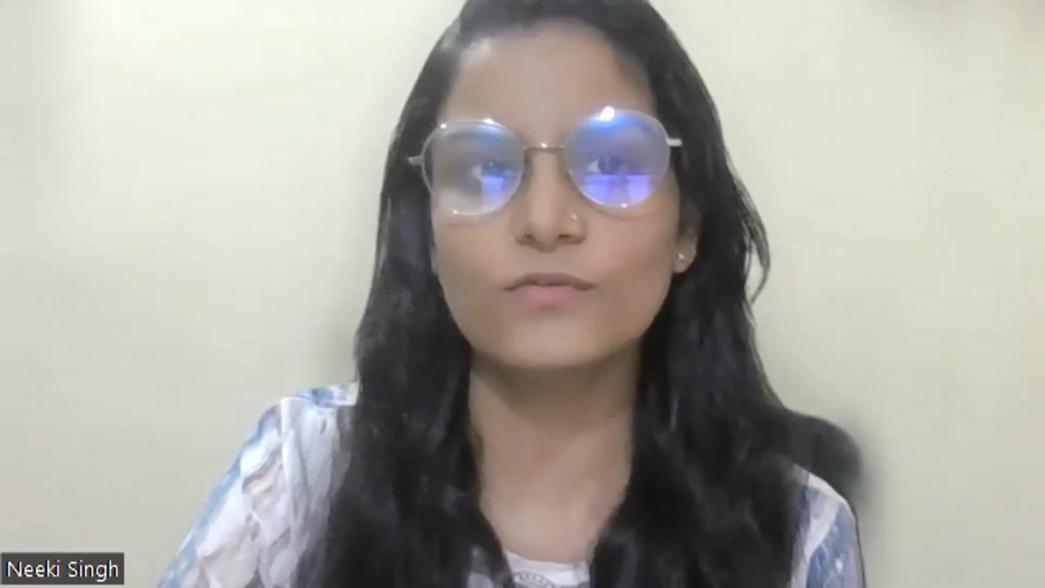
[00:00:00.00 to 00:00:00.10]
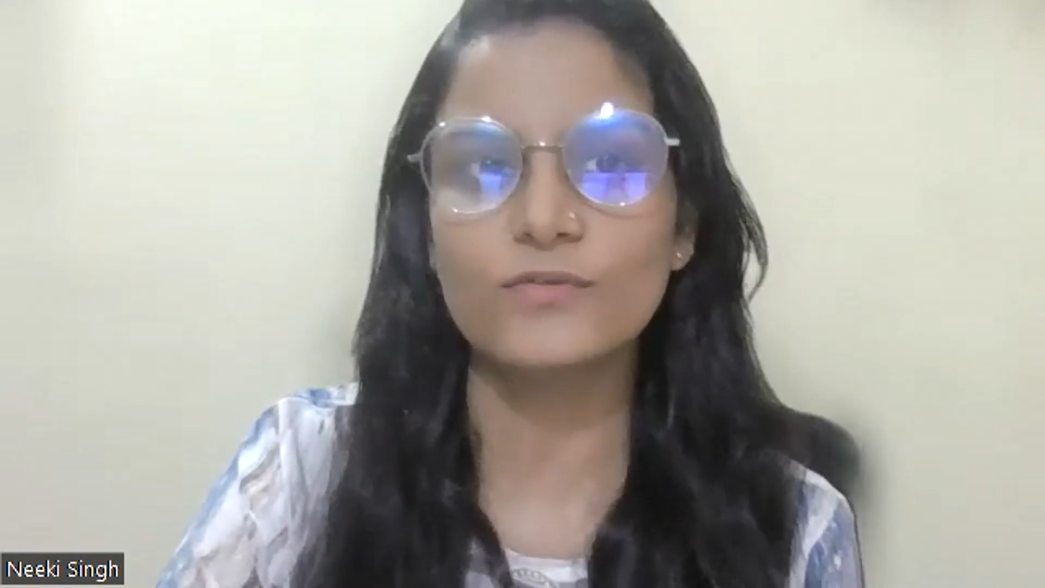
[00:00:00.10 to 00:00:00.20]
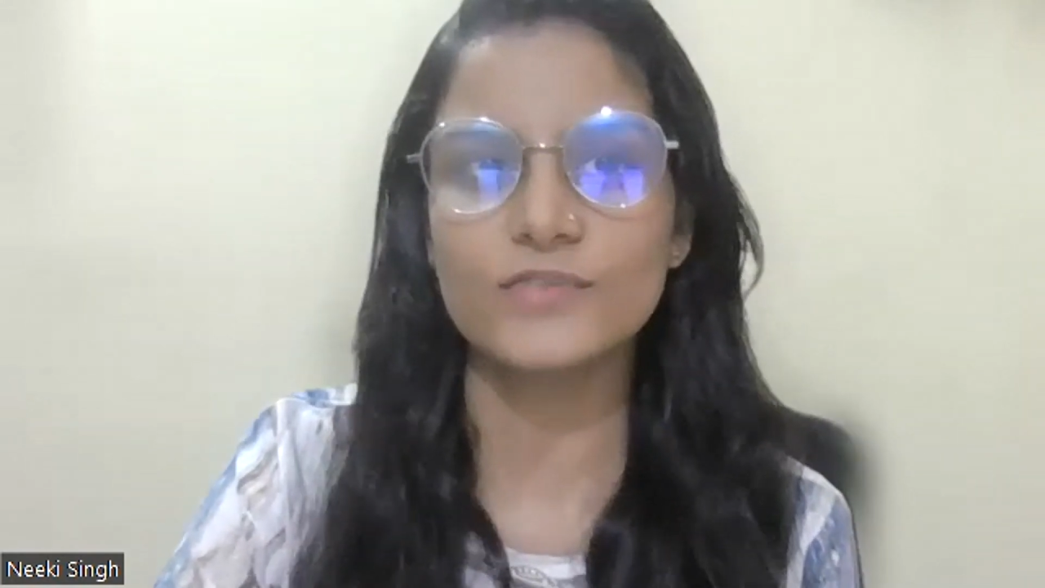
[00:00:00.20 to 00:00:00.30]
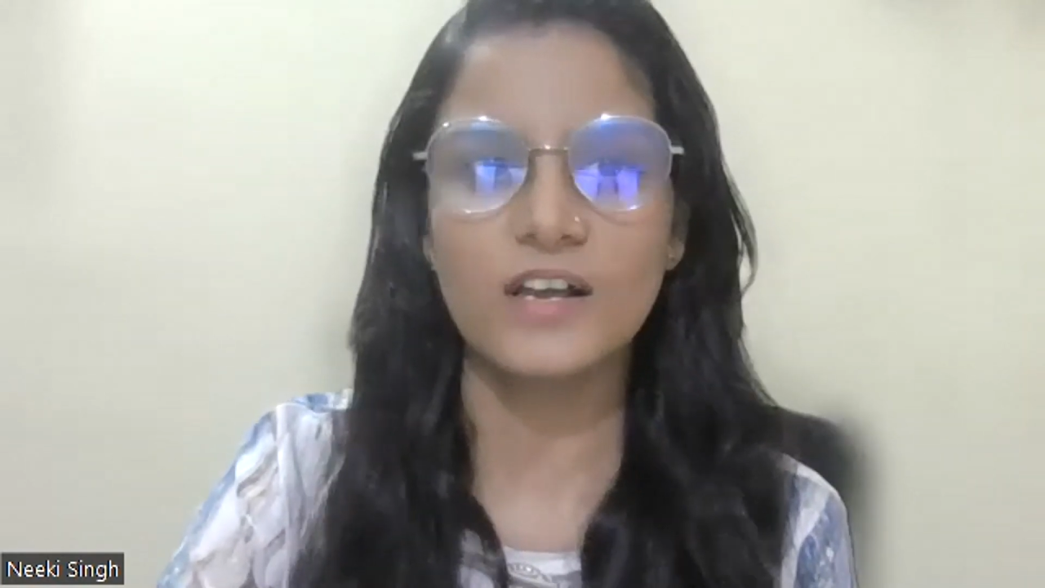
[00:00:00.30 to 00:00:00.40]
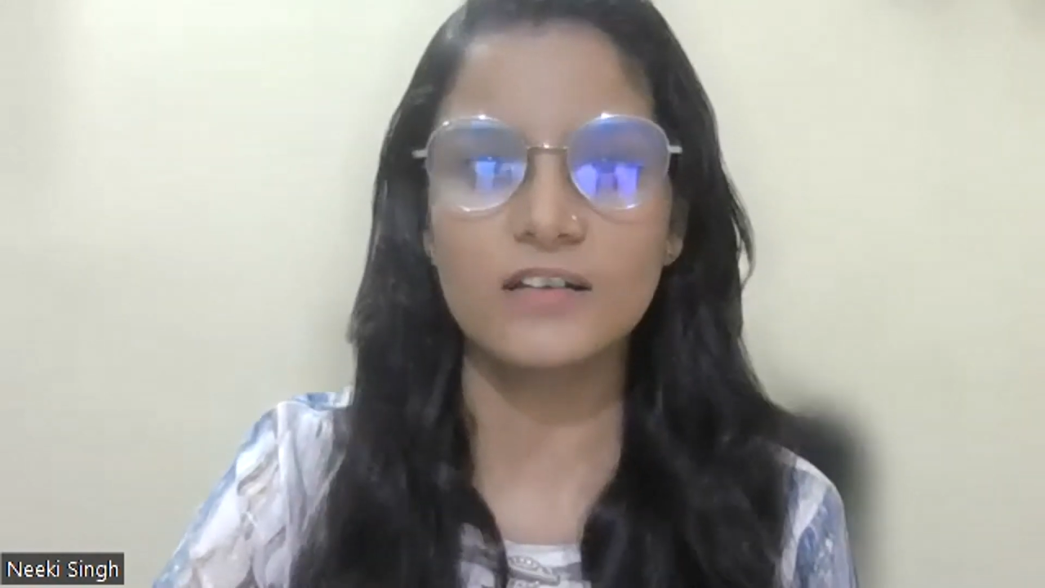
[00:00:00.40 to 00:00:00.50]

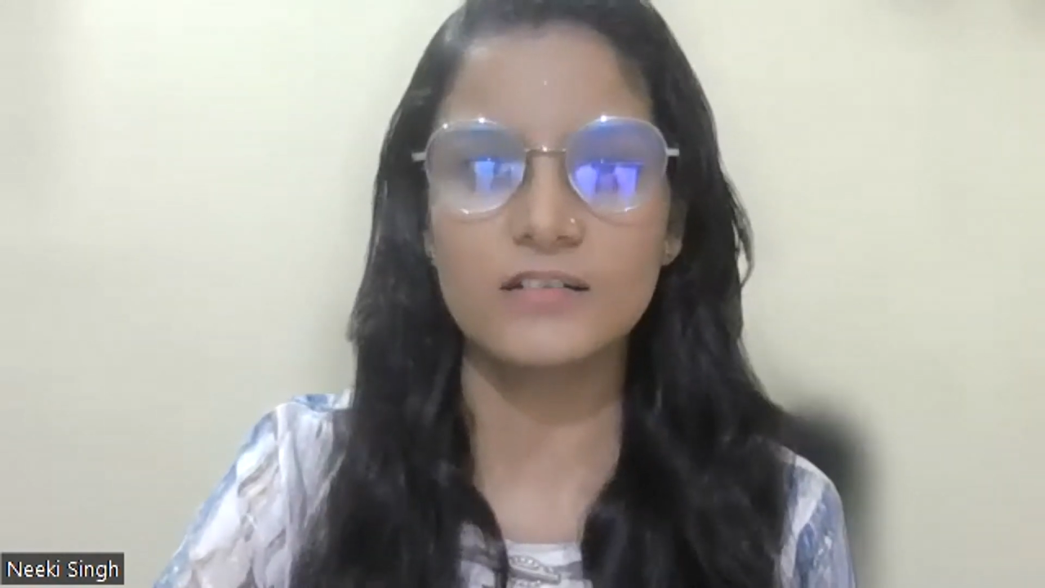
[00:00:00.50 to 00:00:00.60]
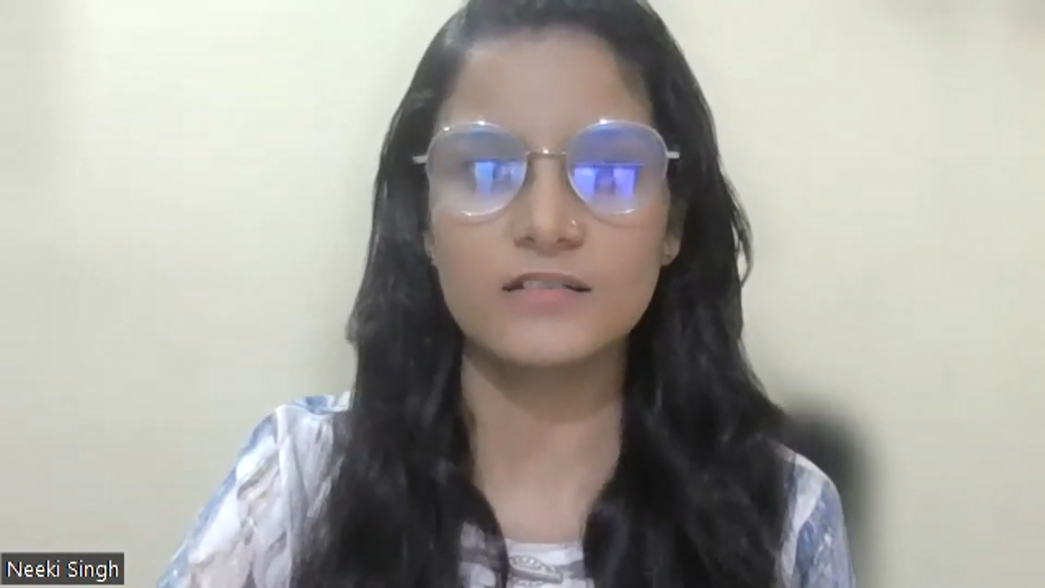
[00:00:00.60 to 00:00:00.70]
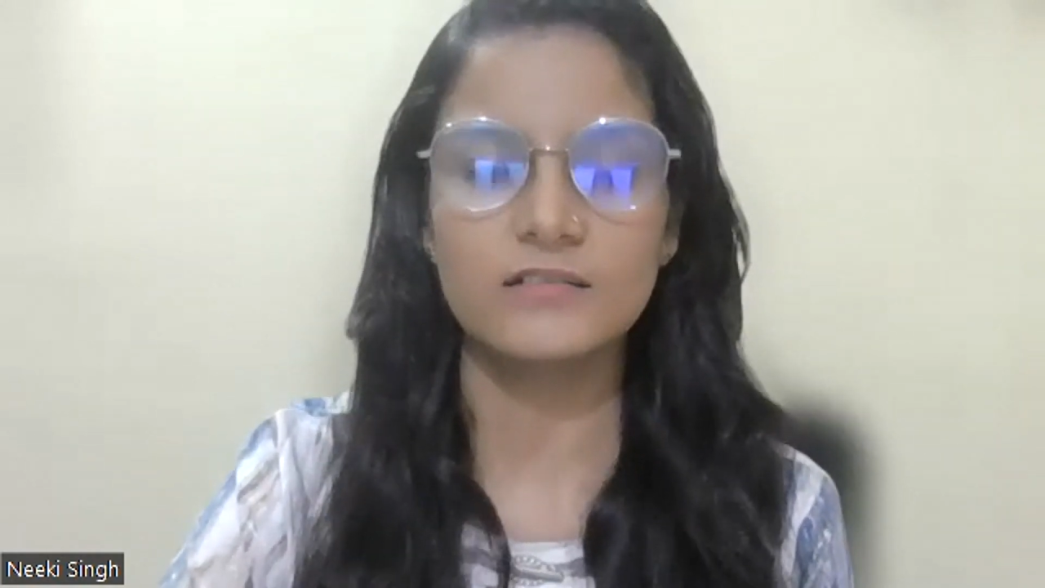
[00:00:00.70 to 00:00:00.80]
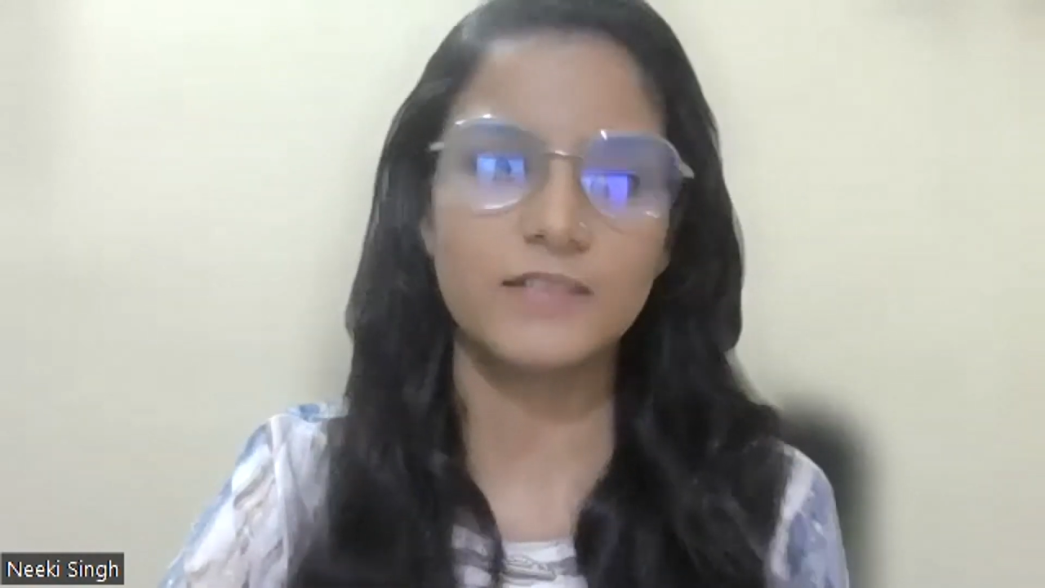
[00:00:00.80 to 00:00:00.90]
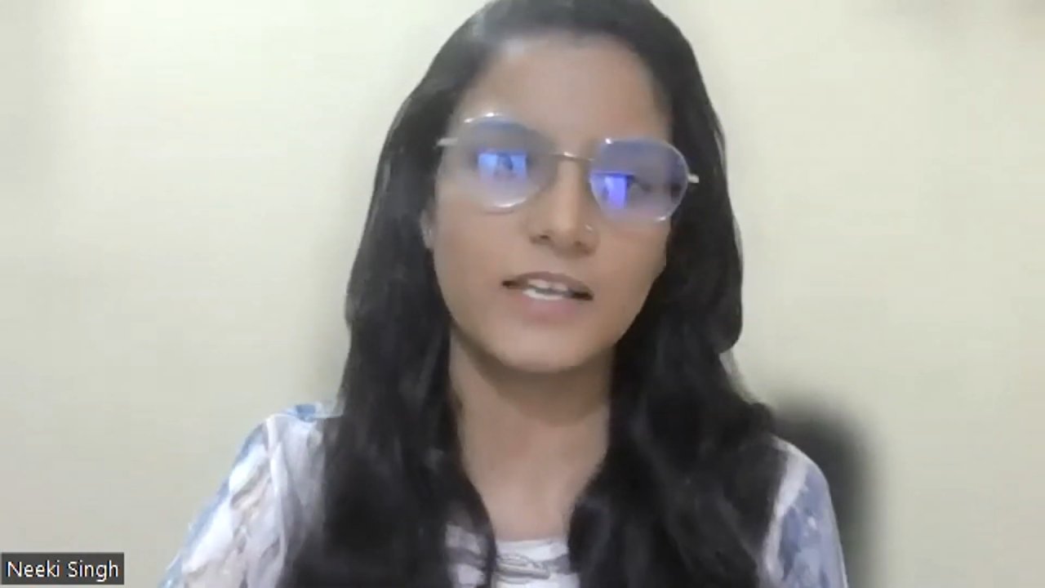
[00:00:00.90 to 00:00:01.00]
those are
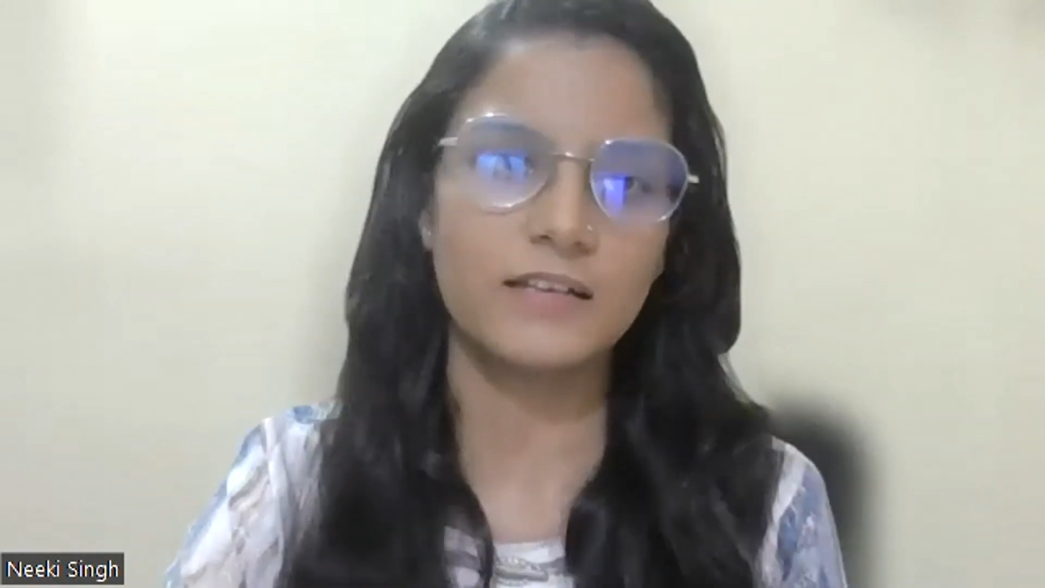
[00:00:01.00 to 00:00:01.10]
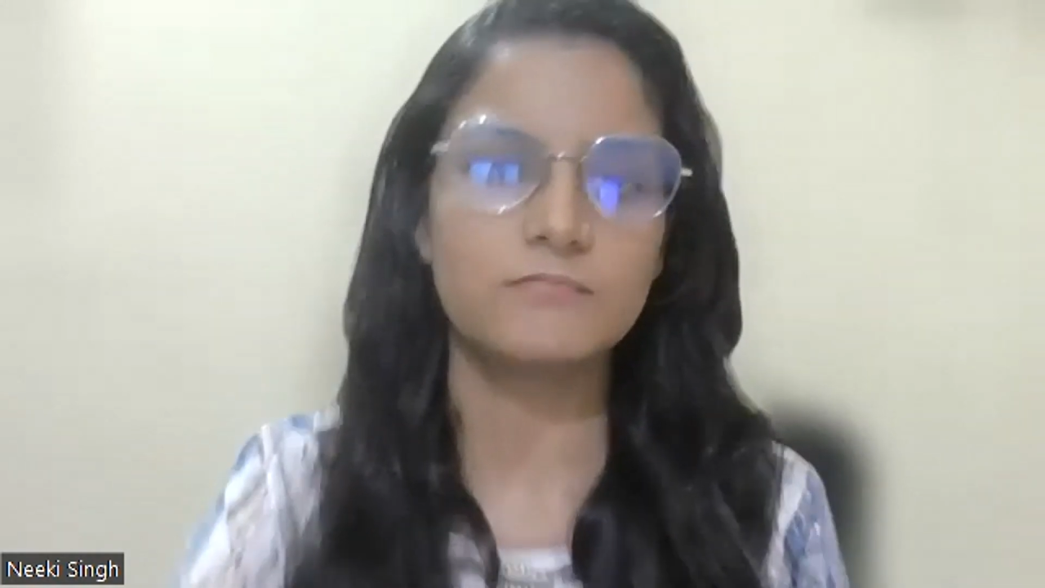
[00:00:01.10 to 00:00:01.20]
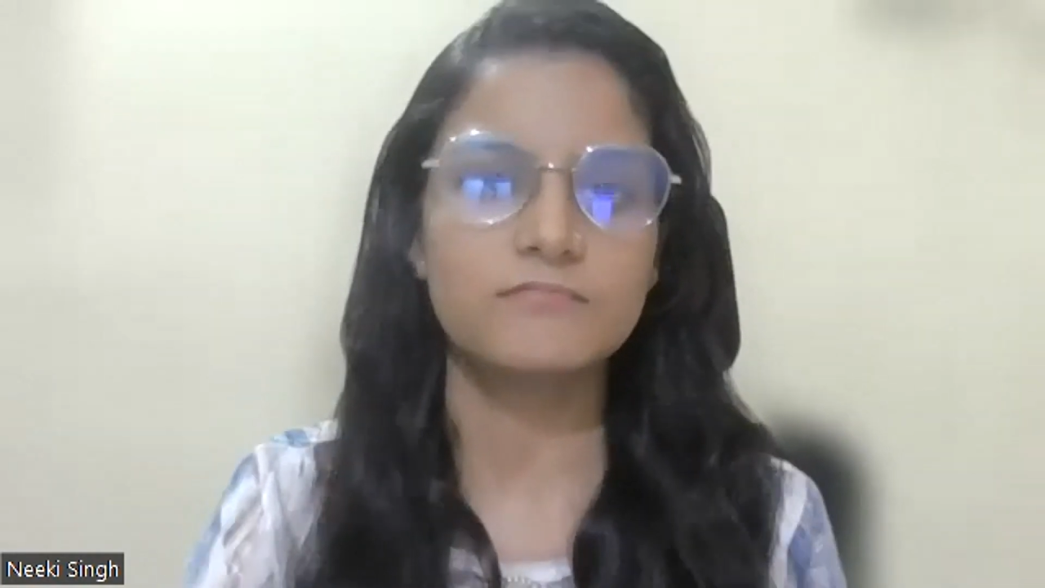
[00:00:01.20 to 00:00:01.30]
like,